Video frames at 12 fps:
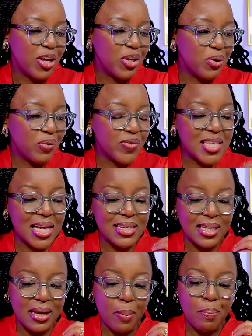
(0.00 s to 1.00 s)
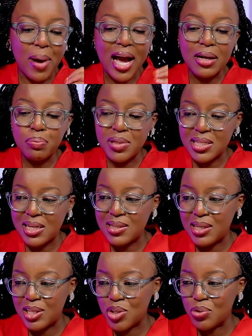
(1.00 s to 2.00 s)
you've started a bag
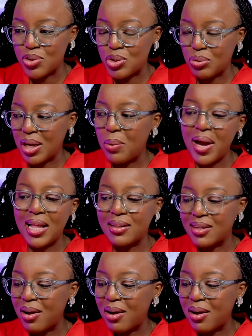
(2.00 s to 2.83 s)
business and it was doing well.